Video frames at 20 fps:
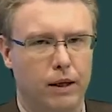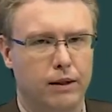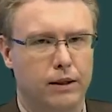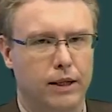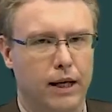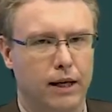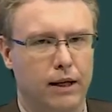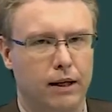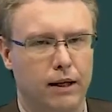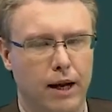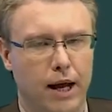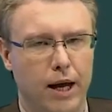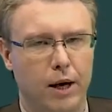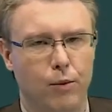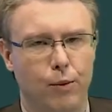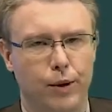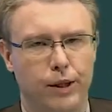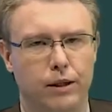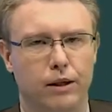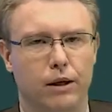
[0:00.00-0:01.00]
second
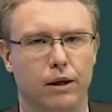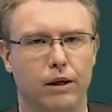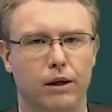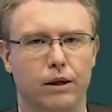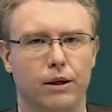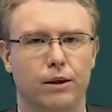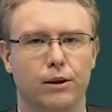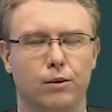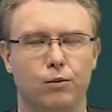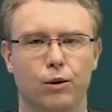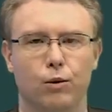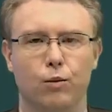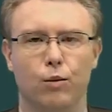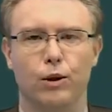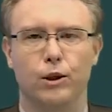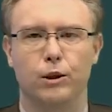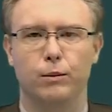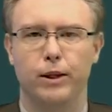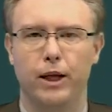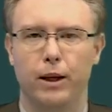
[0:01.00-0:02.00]
language learners will
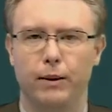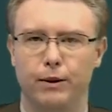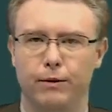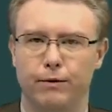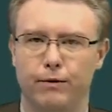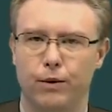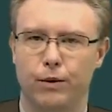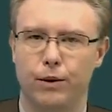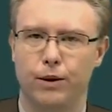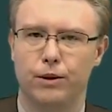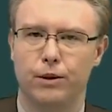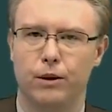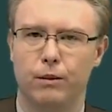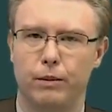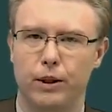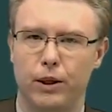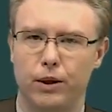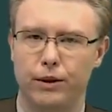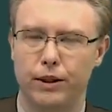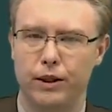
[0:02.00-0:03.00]
want to be able to focus
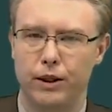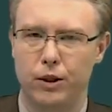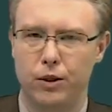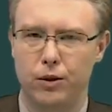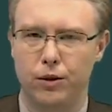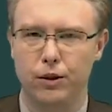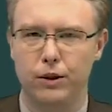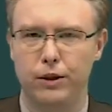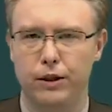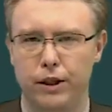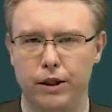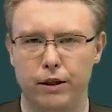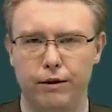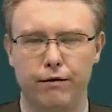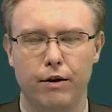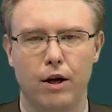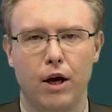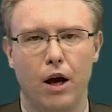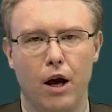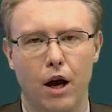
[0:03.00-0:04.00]
on because it does
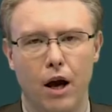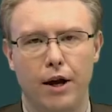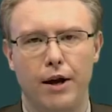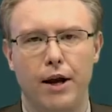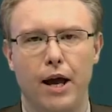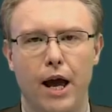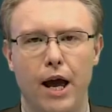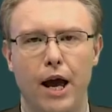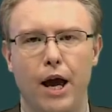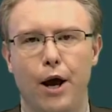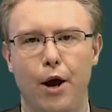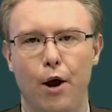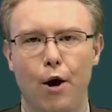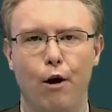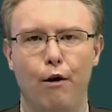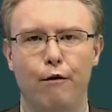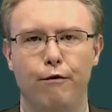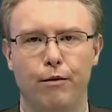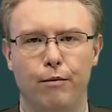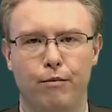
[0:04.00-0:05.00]
give an air
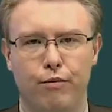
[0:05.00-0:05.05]
of